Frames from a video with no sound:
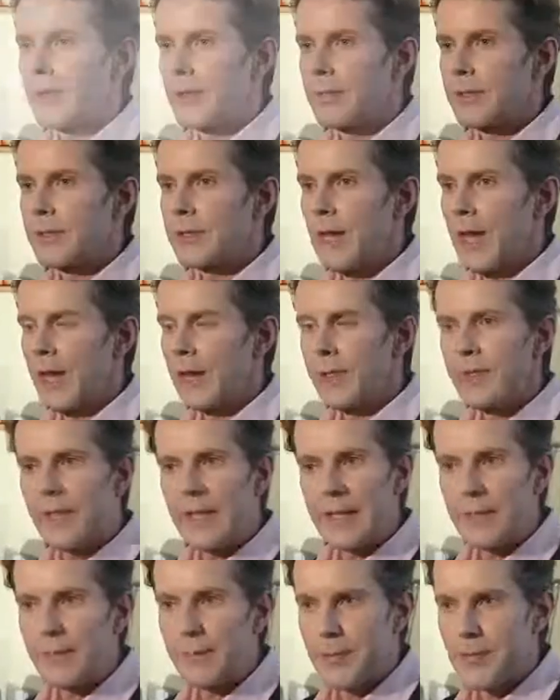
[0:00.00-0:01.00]
From an
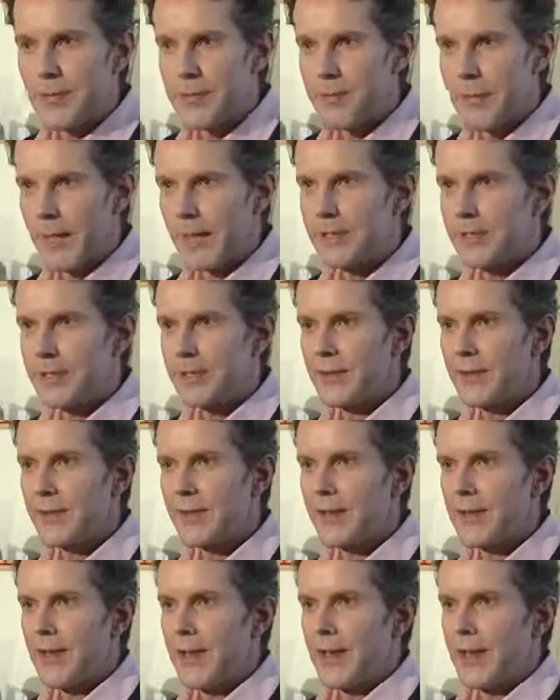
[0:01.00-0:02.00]
Ayurvedic
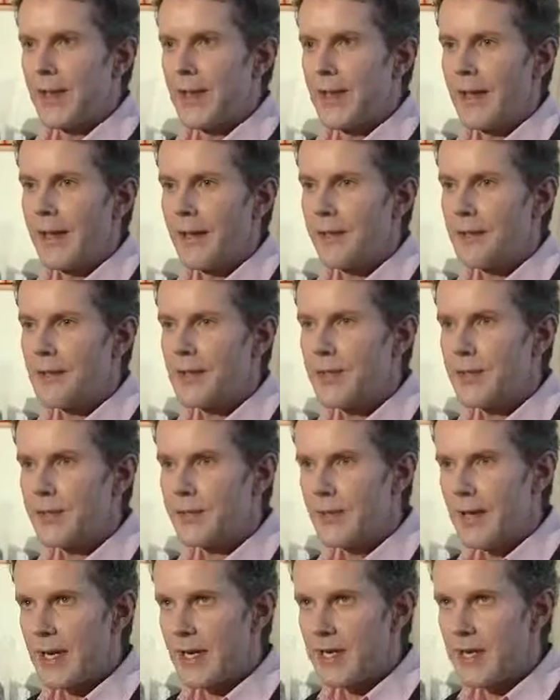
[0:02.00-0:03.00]
perspective,
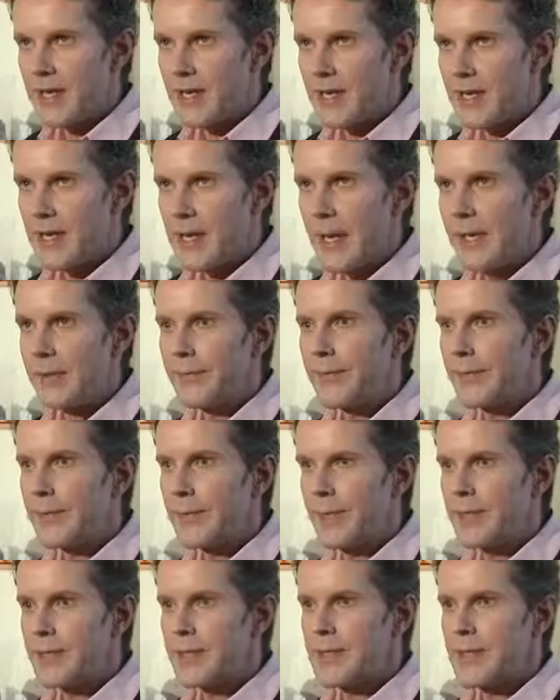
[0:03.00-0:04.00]
stress
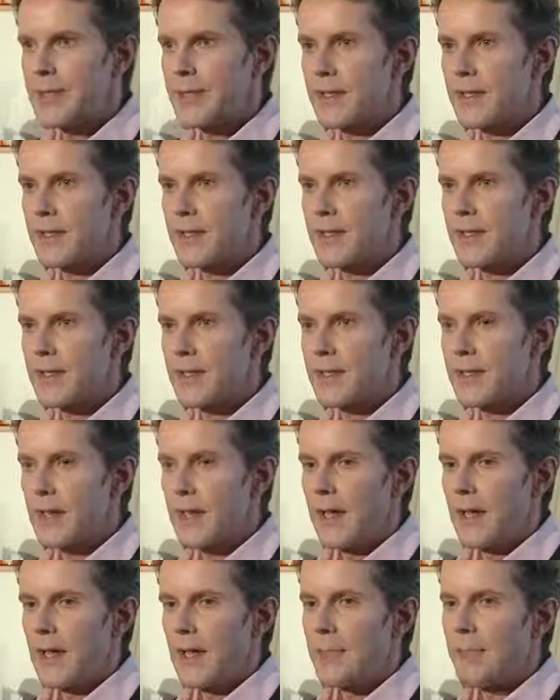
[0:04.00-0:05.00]
influences
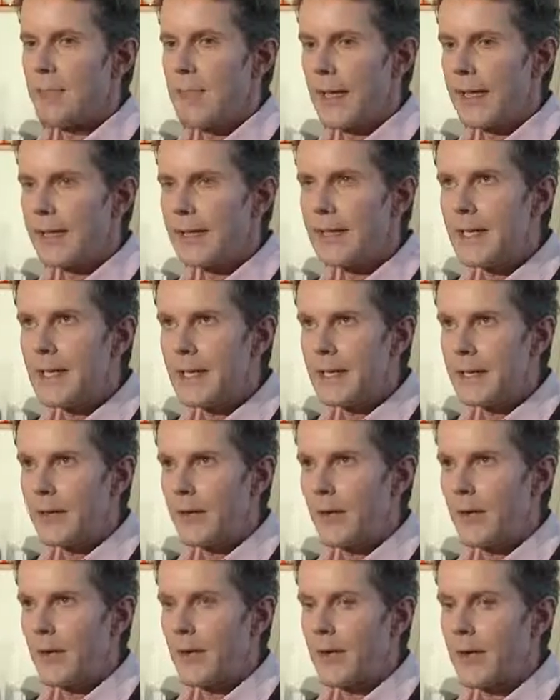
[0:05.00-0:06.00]
mainly
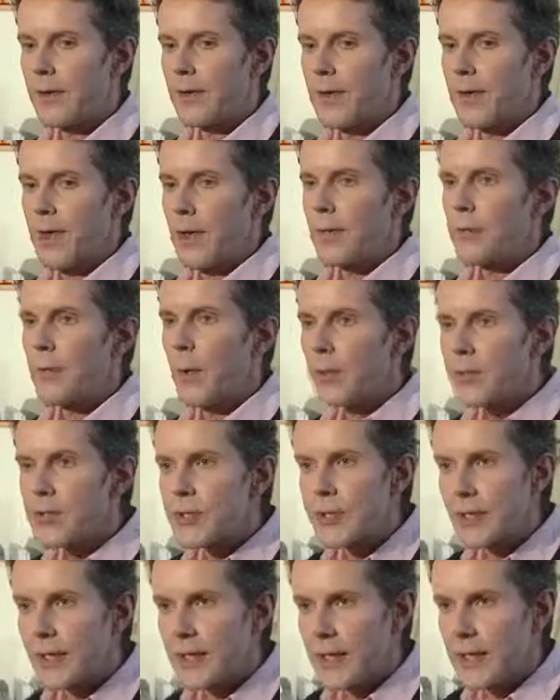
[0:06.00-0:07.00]
or
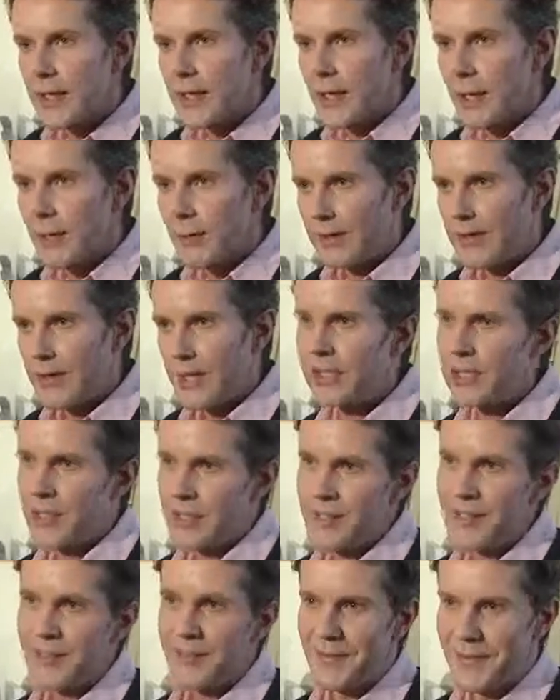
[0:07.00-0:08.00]
mostly our
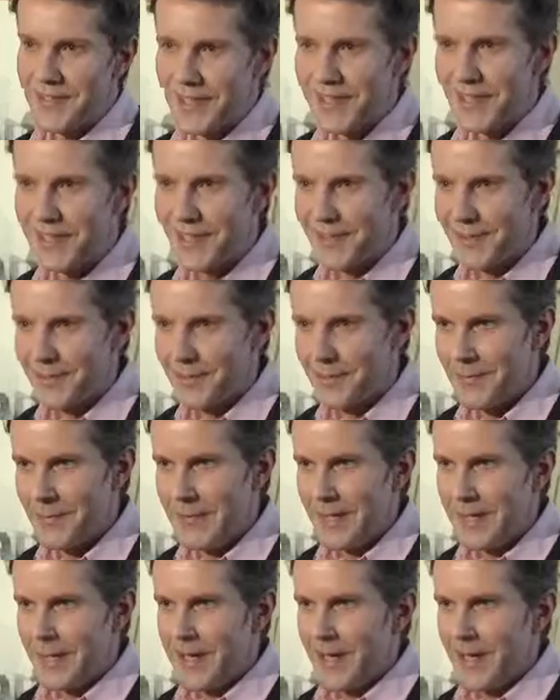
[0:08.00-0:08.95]
digestive system,